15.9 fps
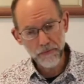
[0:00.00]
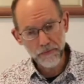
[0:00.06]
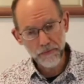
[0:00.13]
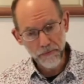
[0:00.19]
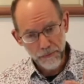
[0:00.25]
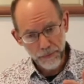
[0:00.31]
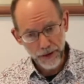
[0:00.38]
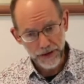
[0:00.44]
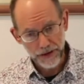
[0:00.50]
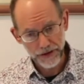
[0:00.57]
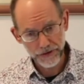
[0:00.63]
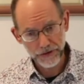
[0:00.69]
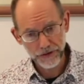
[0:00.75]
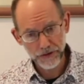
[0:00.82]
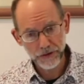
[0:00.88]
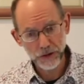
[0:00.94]

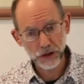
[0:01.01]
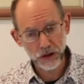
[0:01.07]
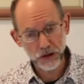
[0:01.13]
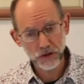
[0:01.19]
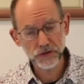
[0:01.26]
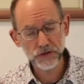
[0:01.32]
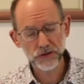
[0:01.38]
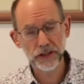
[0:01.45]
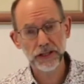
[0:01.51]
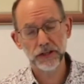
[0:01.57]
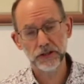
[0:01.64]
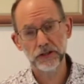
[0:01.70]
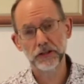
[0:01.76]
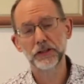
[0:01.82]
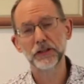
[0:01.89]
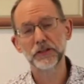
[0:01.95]
But the
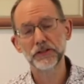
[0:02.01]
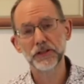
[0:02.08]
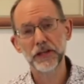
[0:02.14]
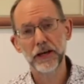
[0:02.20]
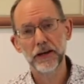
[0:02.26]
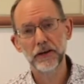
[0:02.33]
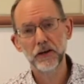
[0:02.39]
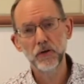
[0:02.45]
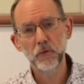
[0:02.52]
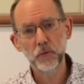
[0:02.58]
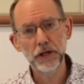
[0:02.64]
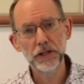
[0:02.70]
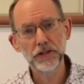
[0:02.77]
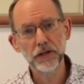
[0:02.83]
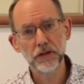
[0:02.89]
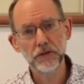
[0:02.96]
contradiction is that
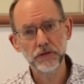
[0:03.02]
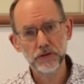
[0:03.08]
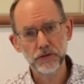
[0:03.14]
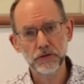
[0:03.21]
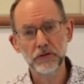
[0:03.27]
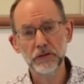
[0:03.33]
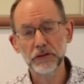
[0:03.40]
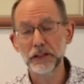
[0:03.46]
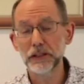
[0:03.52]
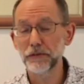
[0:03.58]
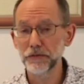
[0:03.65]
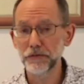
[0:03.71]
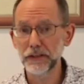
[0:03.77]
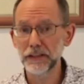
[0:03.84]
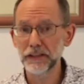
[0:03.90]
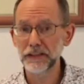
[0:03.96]
we don't truly
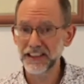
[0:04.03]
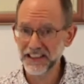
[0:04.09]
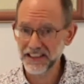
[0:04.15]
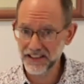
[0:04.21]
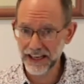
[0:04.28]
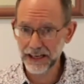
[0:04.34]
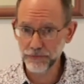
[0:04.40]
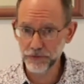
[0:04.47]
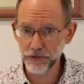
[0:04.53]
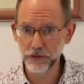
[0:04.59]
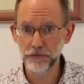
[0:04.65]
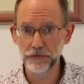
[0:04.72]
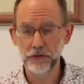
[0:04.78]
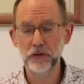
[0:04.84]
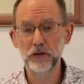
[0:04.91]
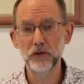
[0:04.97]
feel accepted
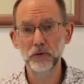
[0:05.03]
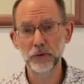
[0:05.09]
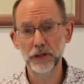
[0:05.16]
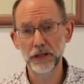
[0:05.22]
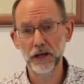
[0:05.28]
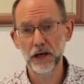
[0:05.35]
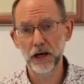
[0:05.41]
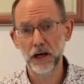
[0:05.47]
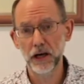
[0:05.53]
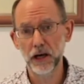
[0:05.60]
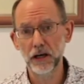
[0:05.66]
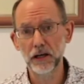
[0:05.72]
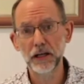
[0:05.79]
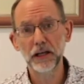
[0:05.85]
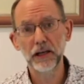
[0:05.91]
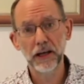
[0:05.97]
for who we
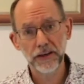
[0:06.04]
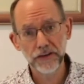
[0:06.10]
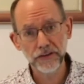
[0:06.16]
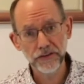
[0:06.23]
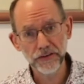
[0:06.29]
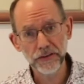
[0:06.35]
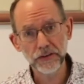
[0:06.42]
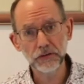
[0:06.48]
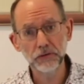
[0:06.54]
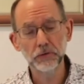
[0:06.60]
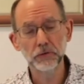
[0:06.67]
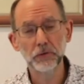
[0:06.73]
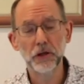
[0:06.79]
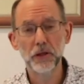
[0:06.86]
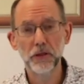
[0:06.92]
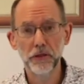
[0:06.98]
are
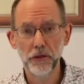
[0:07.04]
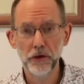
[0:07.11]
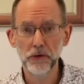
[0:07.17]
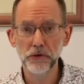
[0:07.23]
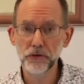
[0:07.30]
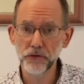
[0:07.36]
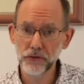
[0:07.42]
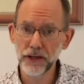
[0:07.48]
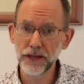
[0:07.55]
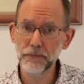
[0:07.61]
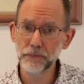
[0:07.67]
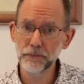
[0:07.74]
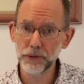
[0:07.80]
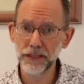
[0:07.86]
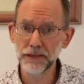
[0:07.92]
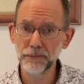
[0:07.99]
until those same
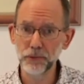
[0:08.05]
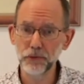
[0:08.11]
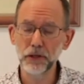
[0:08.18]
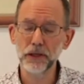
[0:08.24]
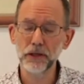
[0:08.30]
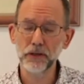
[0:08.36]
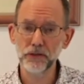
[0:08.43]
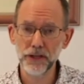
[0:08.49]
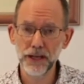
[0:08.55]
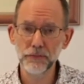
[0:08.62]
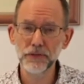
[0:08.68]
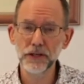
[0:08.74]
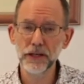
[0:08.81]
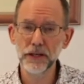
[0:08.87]
people accept our